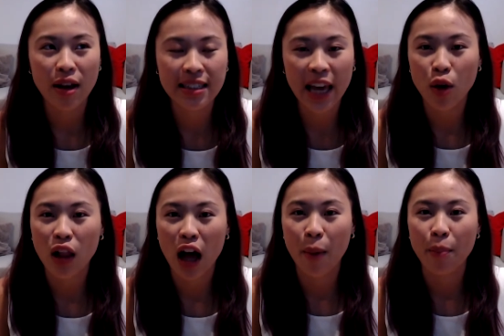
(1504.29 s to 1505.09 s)

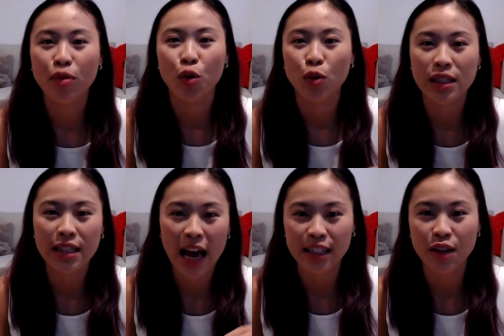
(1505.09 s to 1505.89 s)
scale up those
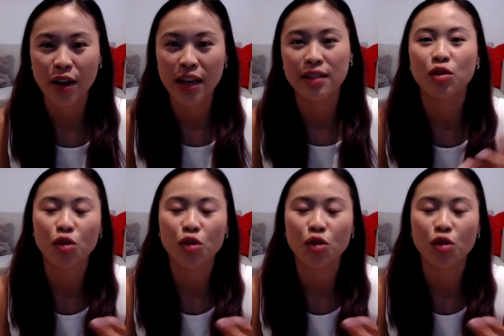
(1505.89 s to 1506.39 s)
activities.